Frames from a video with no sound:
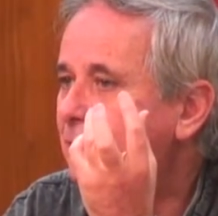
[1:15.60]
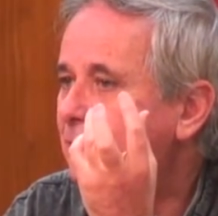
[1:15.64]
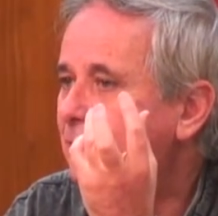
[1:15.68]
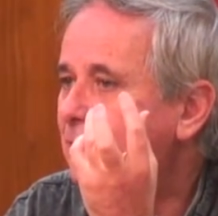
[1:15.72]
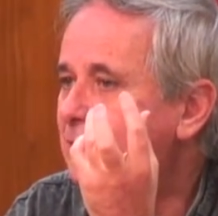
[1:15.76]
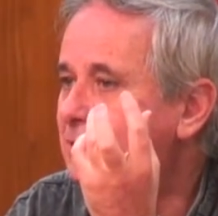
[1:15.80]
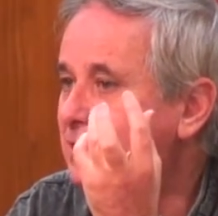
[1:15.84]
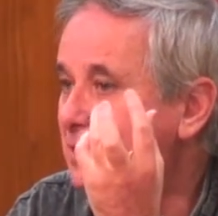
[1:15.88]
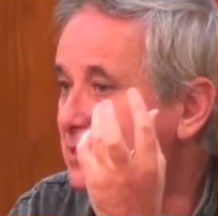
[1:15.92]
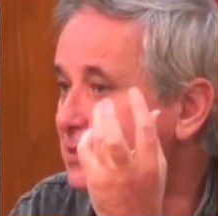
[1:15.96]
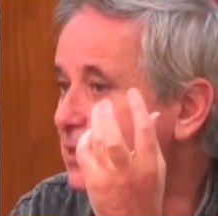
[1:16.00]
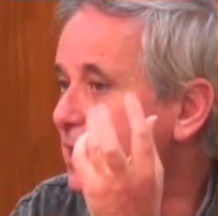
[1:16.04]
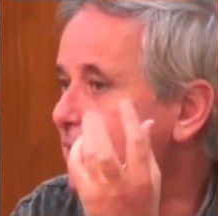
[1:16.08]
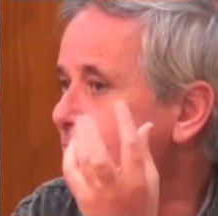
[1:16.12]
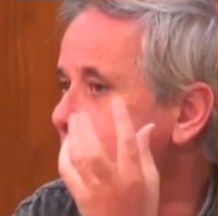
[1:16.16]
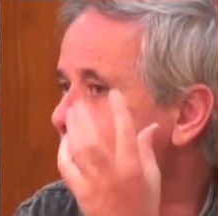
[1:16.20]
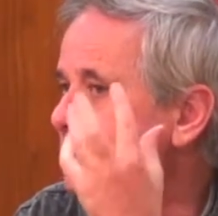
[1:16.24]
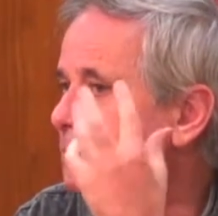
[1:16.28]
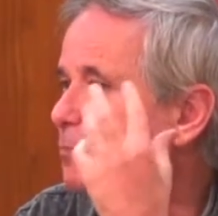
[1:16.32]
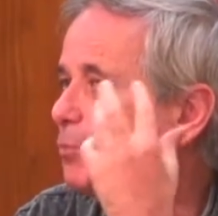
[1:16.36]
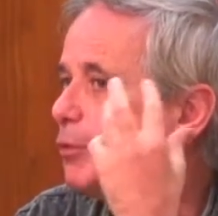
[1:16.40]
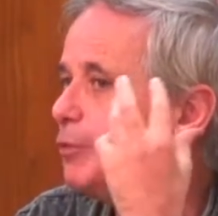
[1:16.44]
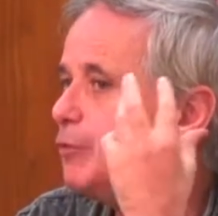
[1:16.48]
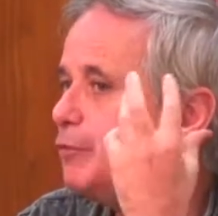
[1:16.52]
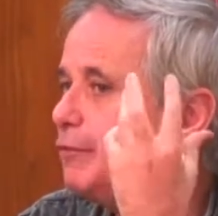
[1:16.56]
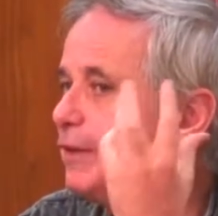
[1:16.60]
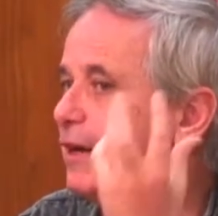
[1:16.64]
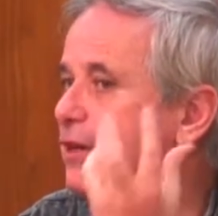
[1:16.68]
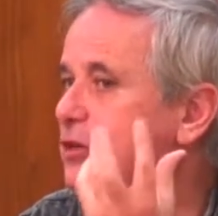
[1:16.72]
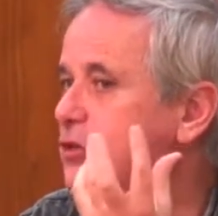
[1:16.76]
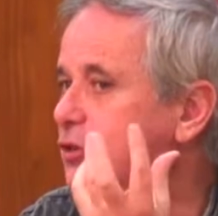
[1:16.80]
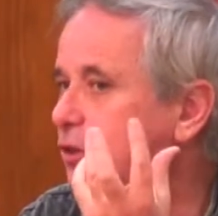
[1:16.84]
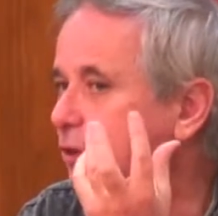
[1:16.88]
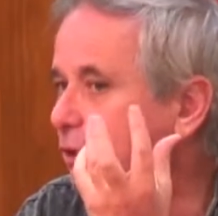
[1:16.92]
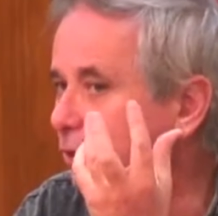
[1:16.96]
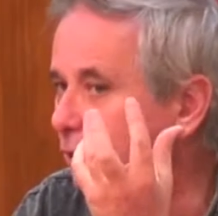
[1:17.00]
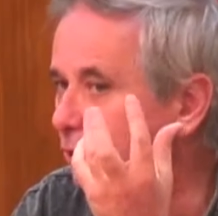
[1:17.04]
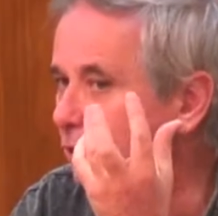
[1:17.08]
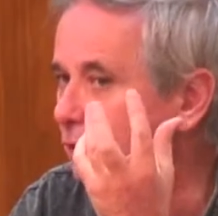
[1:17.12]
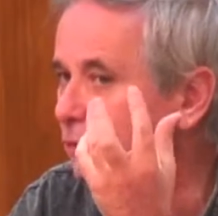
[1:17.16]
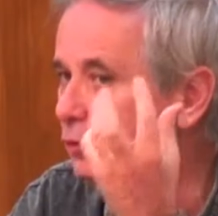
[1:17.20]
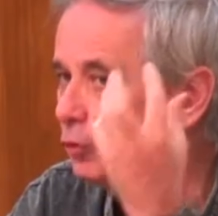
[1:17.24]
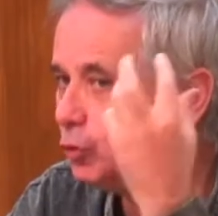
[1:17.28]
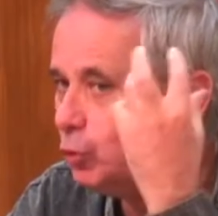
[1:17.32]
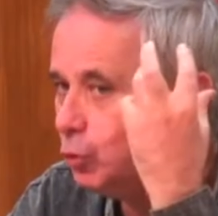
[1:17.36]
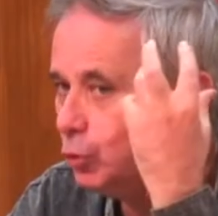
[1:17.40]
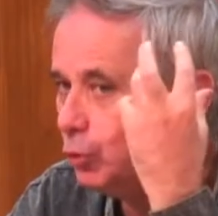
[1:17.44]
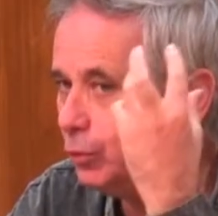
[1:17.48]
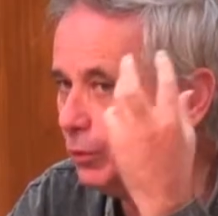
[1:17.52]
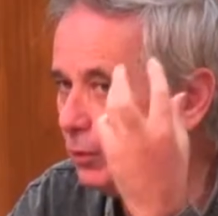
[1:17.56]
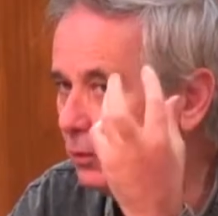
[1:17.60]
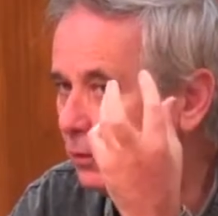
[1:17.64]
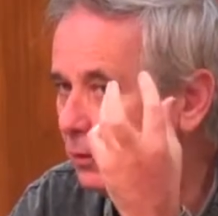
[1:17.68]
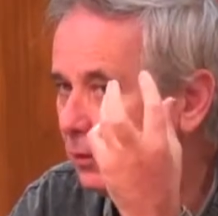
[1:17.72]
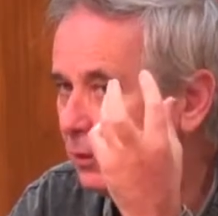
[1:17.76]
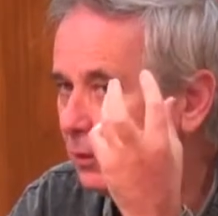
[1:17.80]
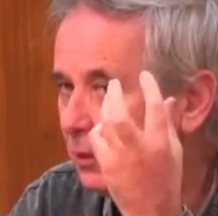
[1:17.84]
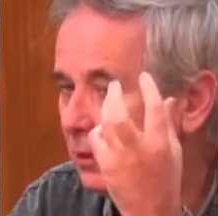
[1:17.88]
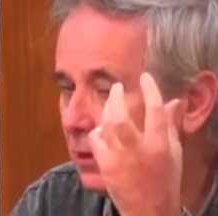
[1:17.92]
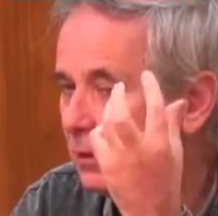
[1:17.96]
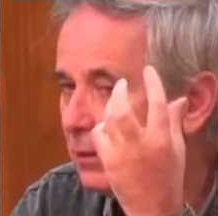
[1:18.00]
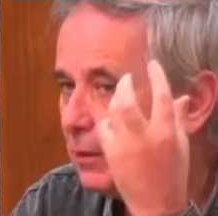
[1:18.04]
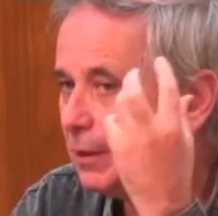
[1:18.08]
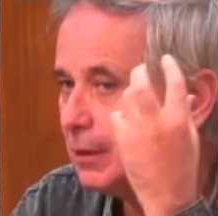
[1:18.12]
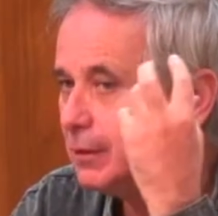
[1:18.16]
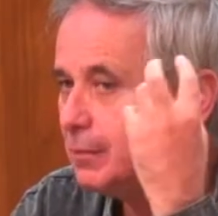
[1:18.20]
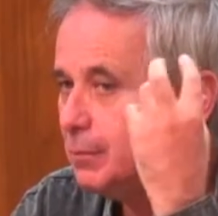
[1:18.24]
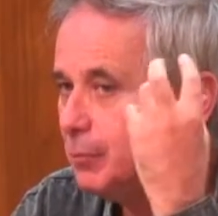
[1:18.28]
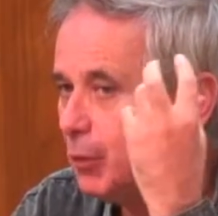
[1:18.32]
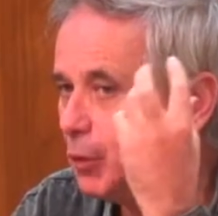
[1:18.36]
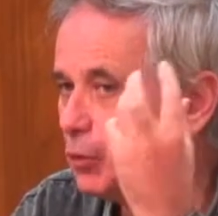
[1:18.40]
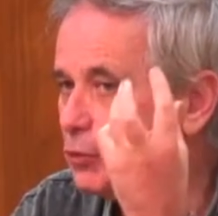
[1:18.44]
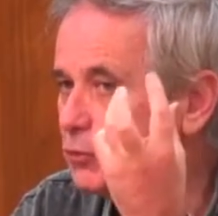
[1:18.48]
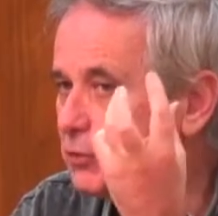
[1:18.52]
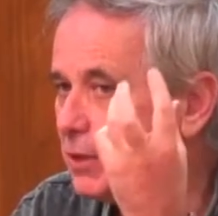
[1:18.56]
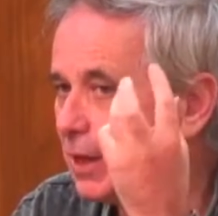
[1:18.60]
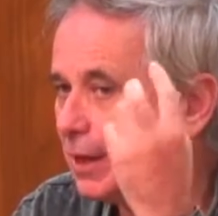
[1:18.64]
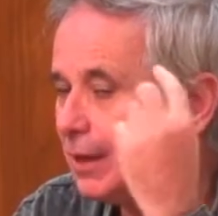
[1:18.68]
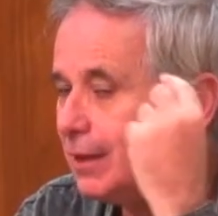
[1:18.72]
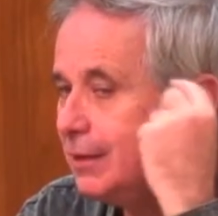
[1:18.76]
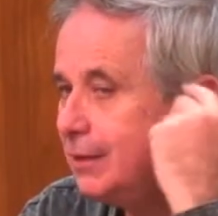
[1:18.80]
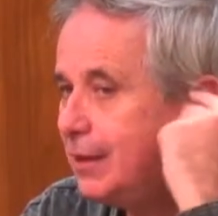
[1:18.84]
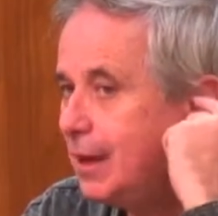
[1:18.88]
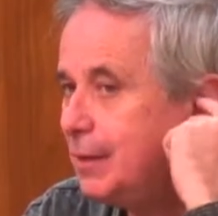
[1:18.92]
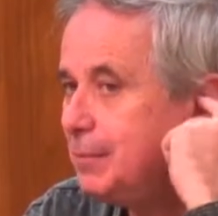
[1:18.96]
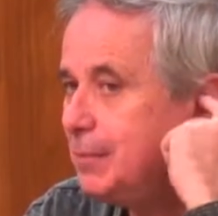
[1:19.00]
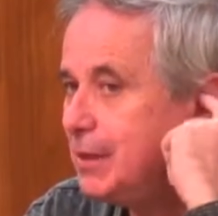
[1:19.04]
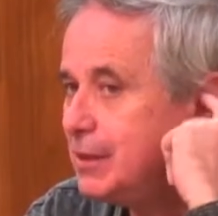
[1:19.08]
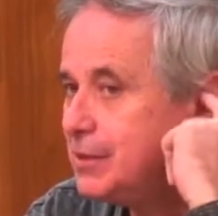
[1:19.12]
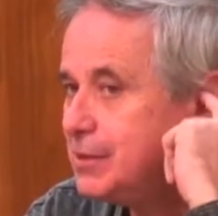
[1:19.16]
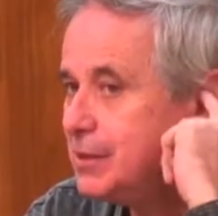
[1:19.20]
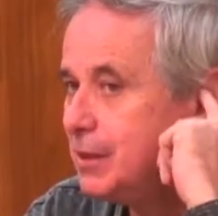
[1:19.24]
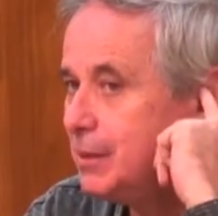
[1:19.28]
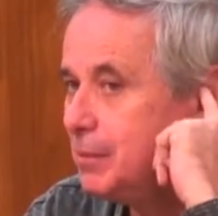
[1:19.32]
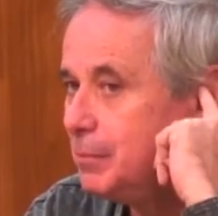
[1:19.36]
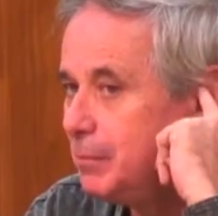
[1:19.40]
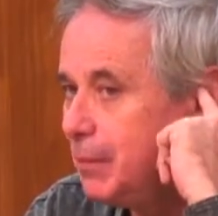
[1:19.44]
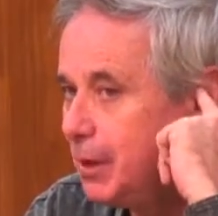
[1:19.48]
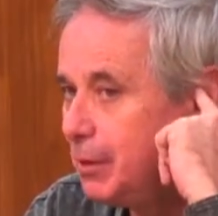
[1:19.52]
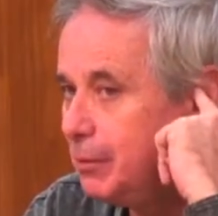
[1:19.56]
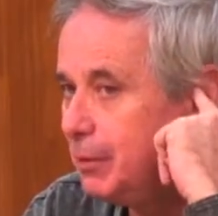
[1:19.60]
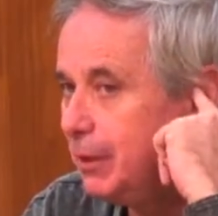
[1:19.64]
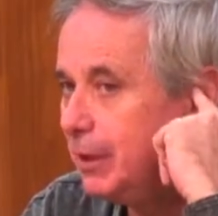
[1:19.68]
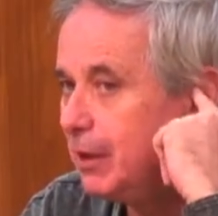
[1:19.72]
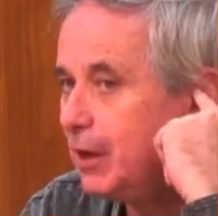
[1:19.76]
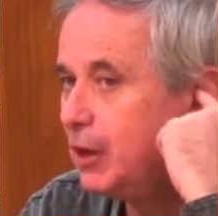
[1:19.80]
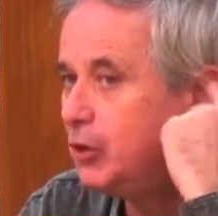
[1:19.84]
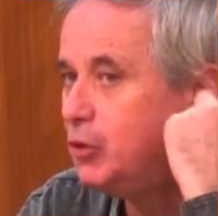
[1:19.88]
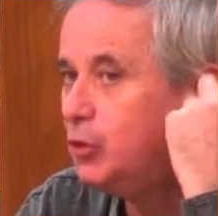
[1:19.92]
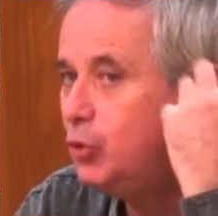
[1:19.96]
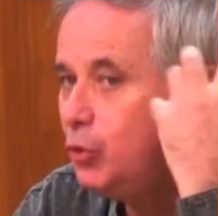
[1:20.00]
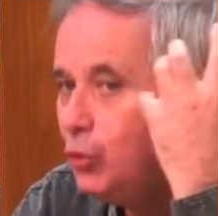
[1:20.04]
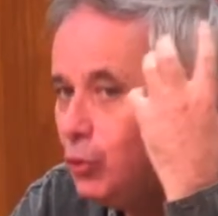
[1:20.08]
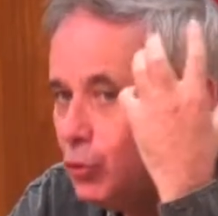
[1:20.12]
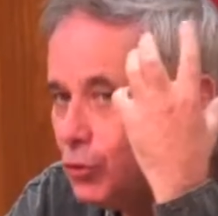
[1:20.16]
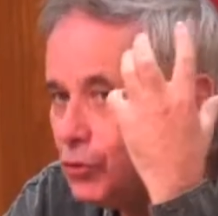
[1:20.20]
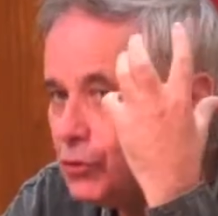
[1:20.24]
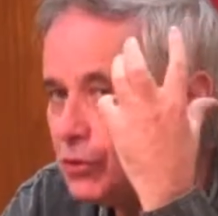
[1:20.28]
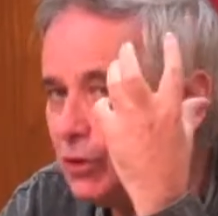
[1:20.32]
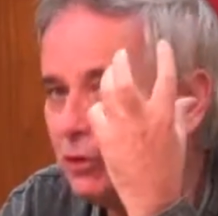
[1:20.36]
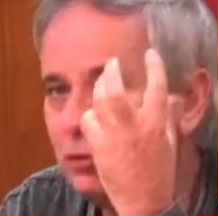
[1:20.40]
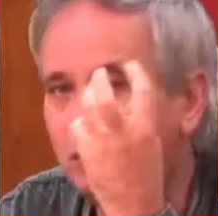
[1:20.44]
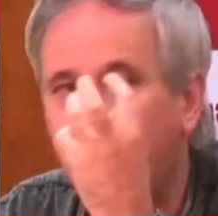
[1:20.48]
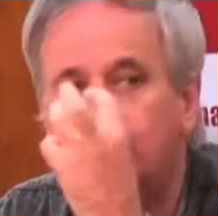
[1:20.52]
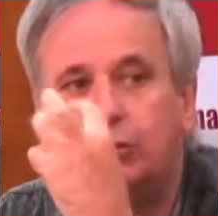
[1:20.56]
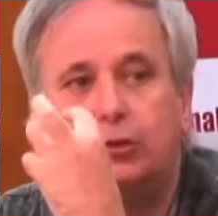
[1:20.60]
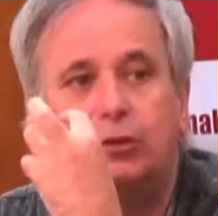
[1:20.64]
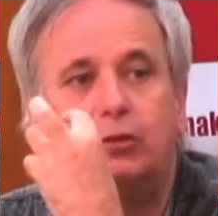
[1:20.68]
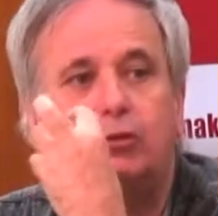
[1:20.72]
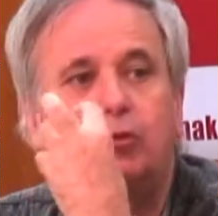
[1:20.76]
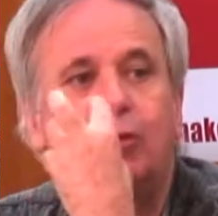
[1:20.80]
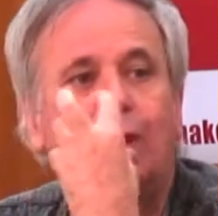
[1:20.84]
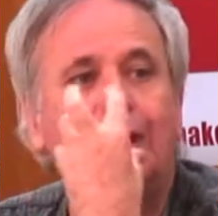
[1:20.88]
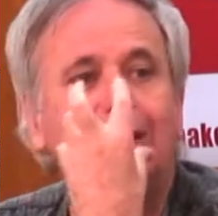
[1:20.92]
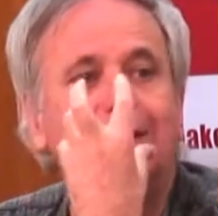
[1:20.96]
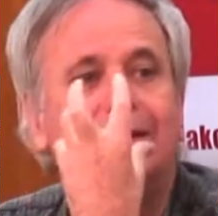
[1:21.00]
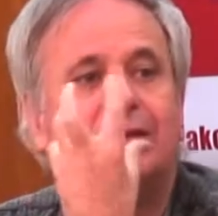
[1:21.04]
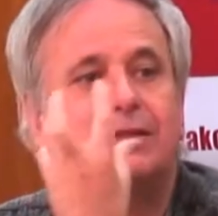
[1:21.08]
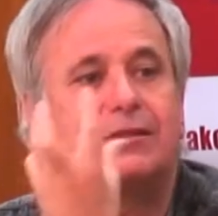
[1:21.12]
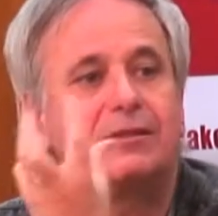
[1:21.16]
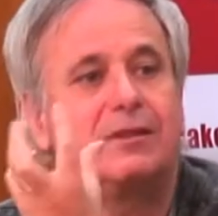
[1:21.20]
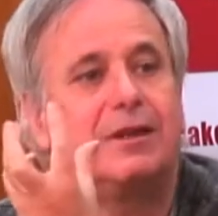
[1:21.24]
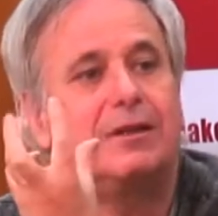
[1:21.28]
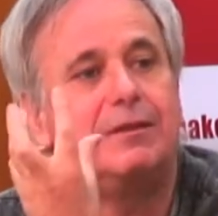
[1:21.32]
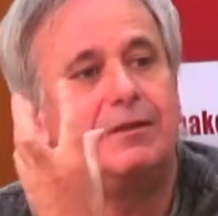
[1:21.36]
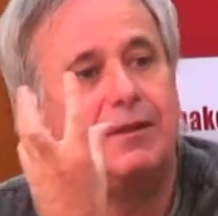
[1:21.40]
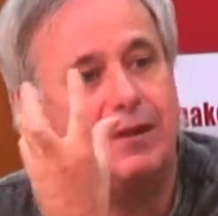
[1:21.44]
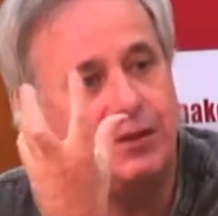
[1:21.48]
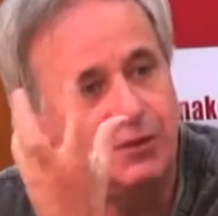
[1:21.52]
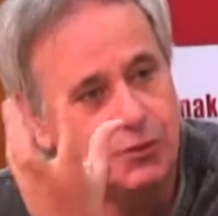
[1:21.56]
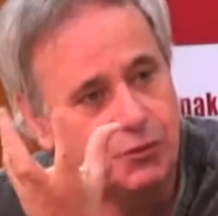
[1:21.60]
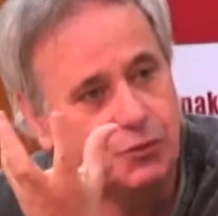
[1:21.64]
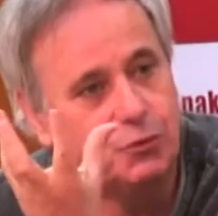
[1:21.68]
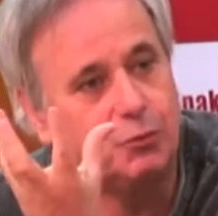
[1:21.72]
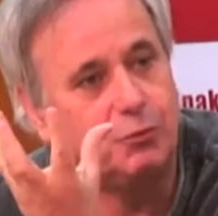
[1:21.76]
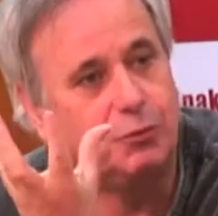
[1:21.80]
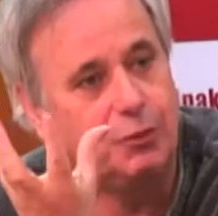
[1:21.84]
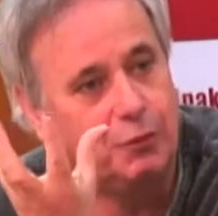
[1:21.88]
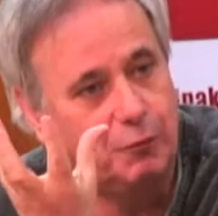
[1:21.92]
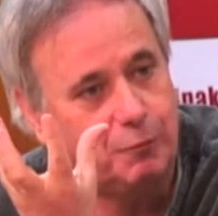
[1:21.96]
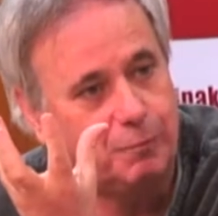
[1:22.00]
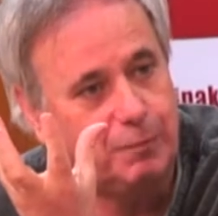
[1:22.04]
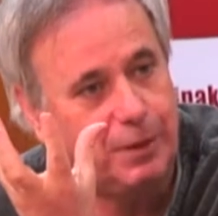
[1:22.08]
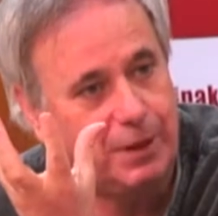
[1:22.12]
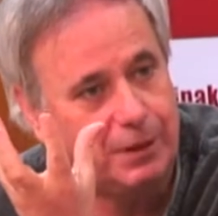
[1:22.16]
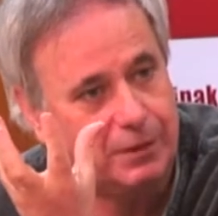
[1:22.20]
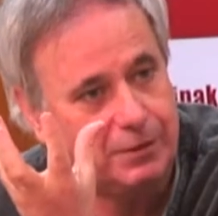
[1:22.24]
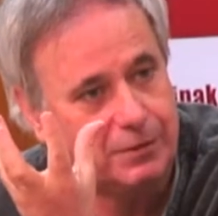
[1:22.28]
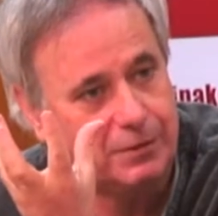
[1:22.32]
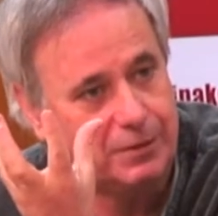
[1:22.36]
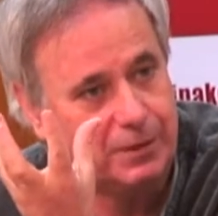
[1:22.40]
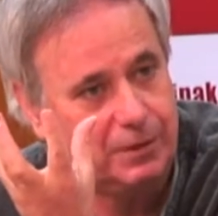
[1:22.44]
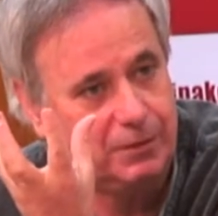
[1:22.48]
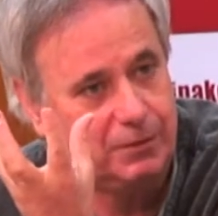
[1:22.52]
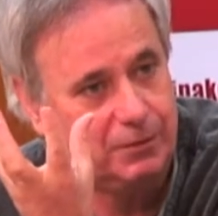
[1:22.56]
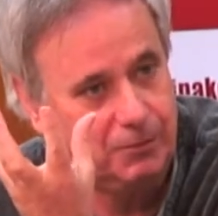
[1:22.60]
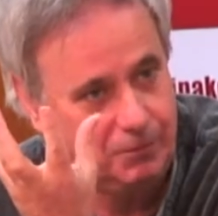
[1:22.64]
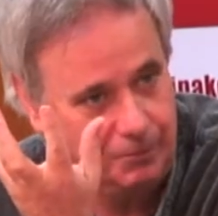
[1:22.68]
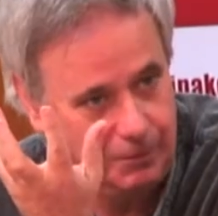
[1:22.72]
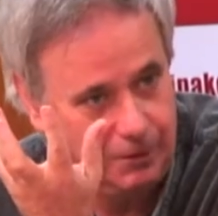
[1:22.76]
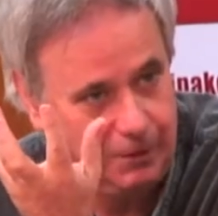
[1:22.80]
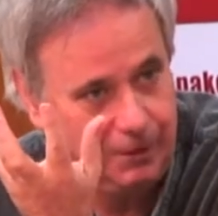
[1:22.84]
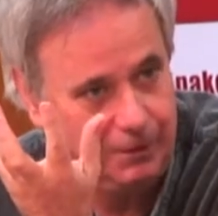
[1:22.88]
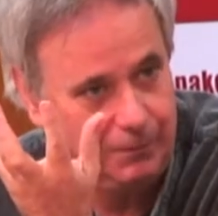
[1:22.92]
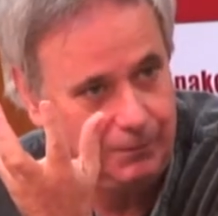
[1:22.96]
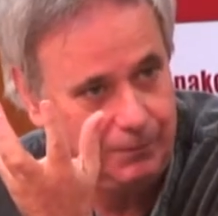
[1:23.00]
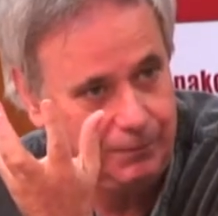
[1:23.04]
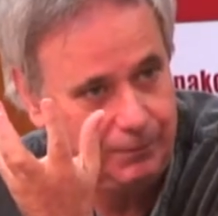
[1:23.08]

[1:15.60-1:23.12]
as I say, is a professional tool that most academics in America use in order to understand the history of Palestine. Okay.